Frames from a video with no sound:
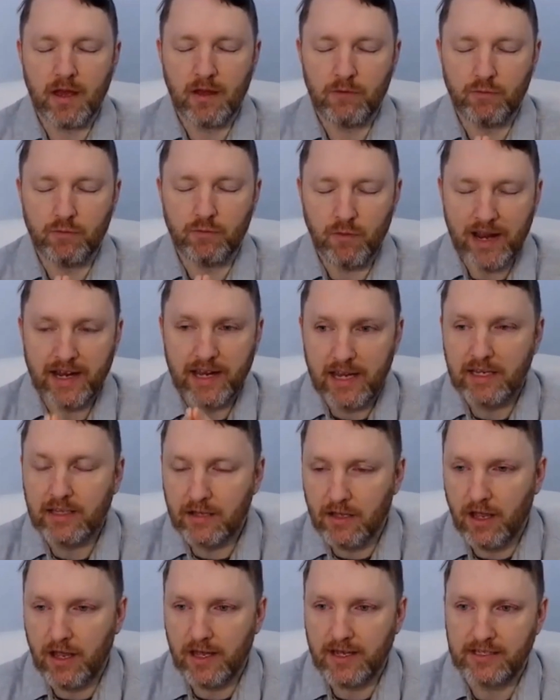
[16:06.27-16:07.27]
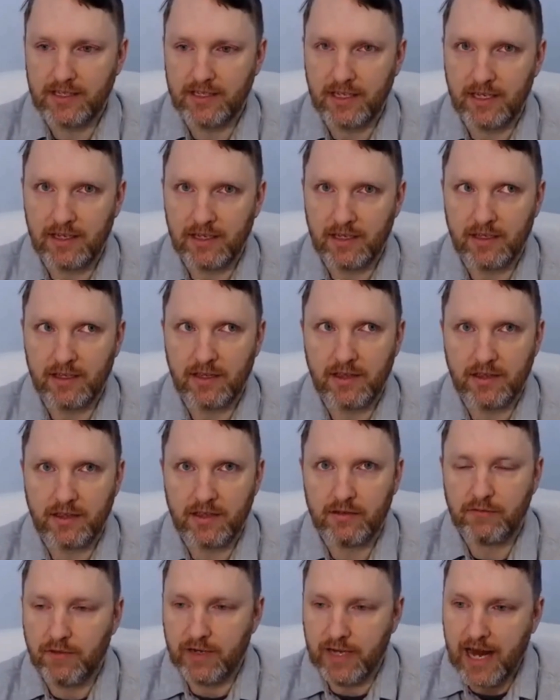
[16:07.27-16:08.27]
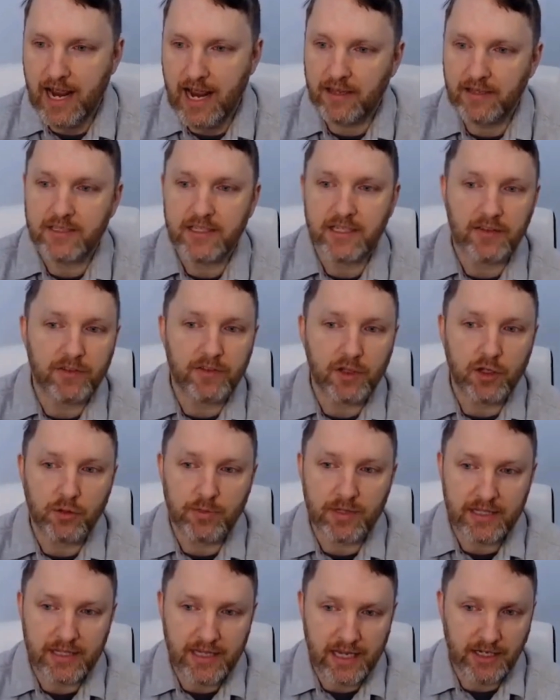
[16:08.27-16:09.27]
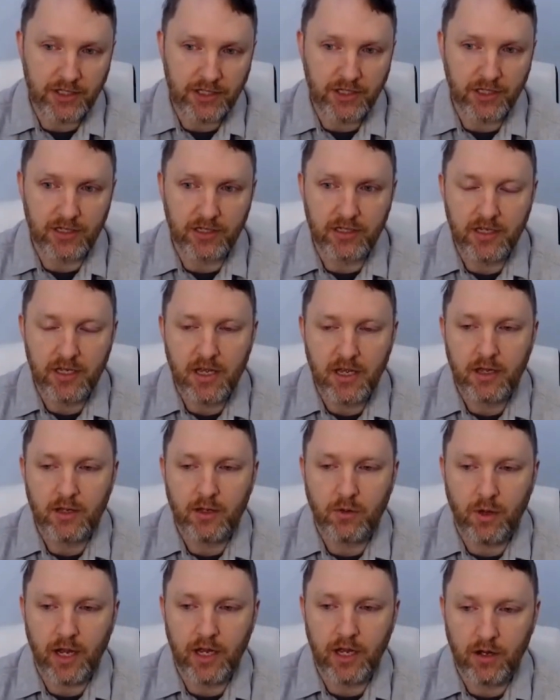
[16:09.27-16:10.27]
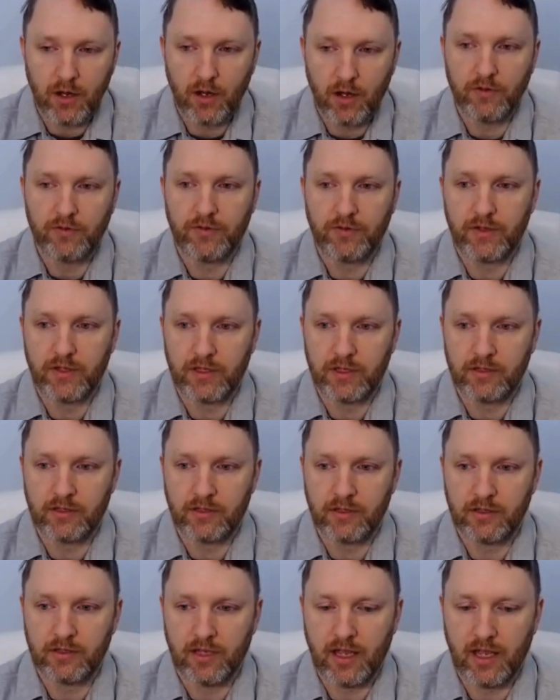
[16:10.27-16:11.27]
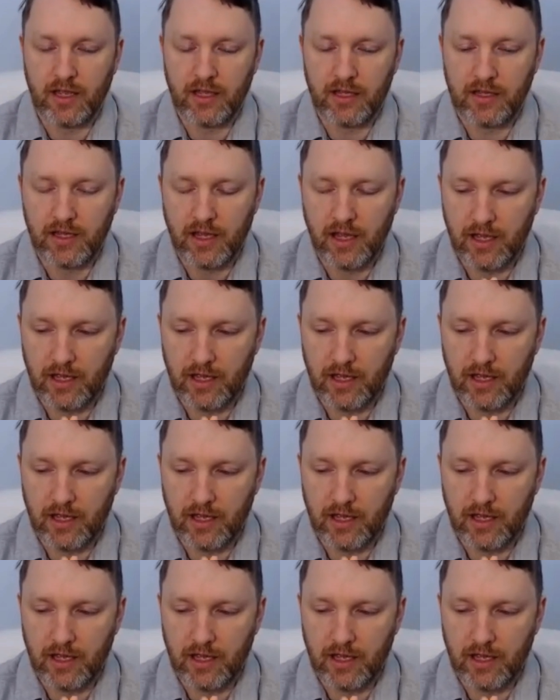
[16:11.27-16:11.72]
recognizing the reality of human nature. Quite often, and